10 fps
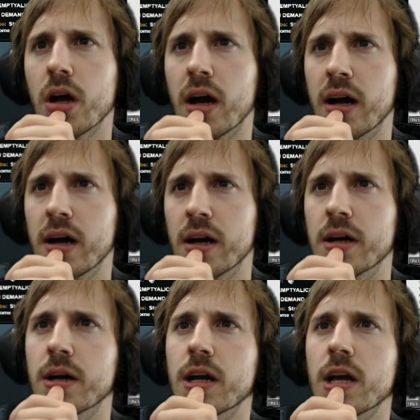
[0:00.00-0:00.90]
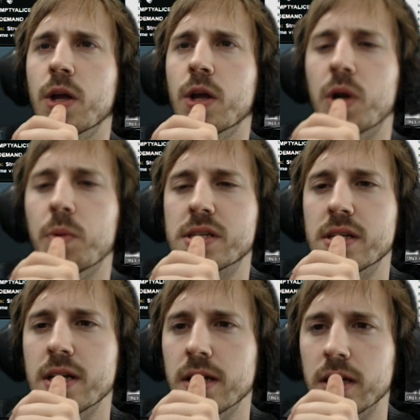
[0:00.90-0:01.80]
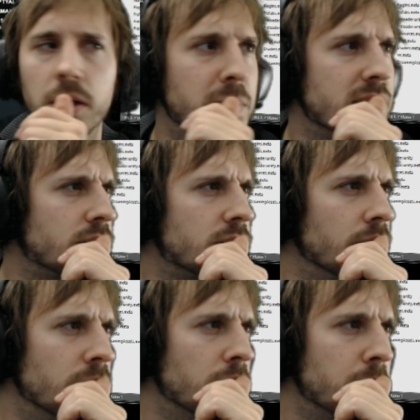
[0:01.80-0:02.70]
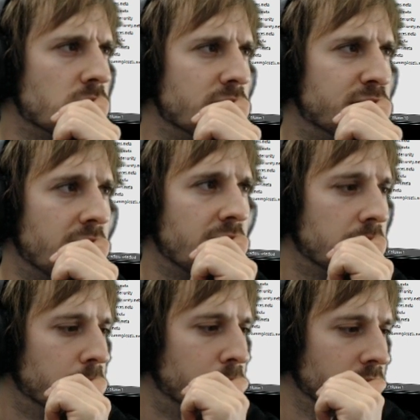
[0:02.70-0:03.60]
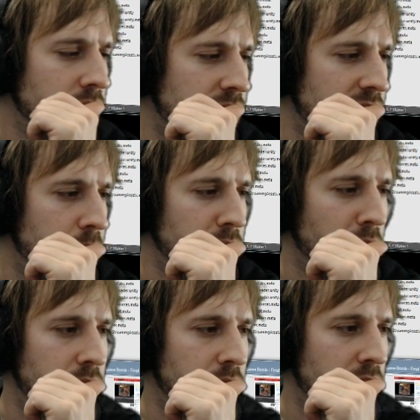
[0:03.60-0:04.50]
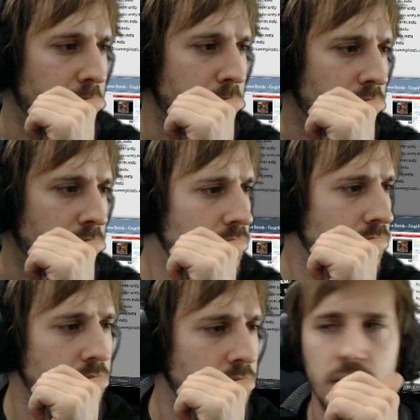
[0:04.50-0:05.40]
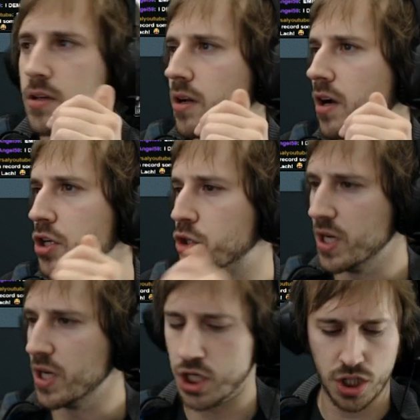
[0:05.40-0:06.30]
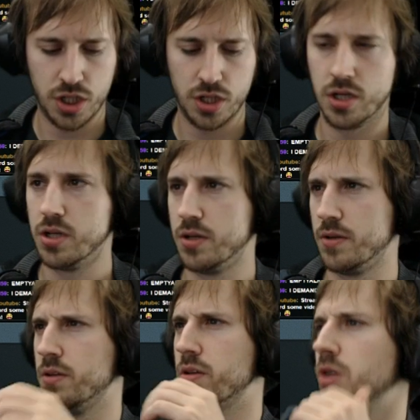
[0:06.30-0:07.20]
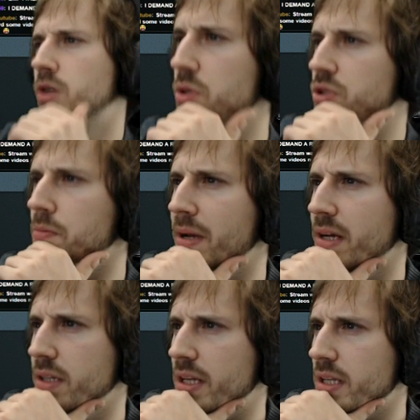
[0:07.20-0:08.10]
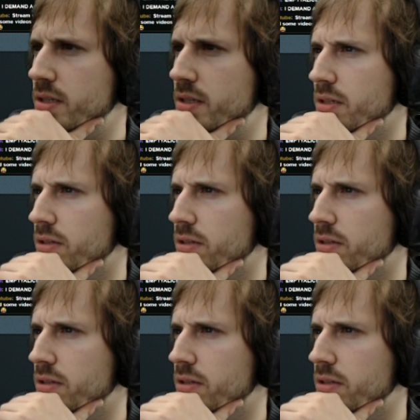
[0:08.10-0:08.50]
uh, what what I was saying, Mr. Mr. Van, please send me a PM on Twitch with your mail in it.